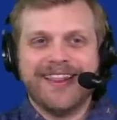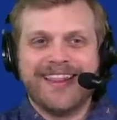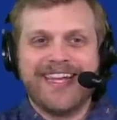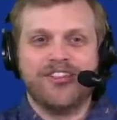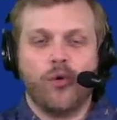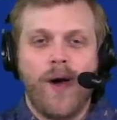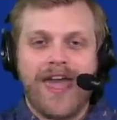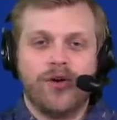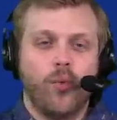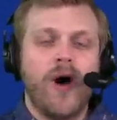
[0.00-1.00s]
lead the
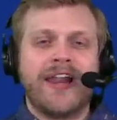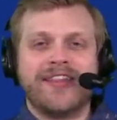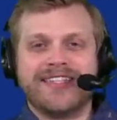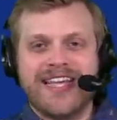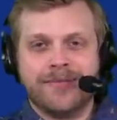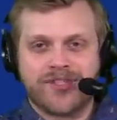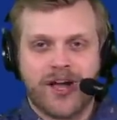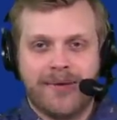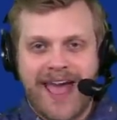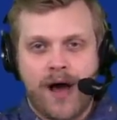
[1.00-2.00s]
way in one of the teams
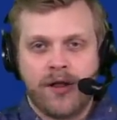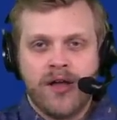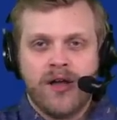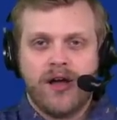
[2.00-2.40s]
coming out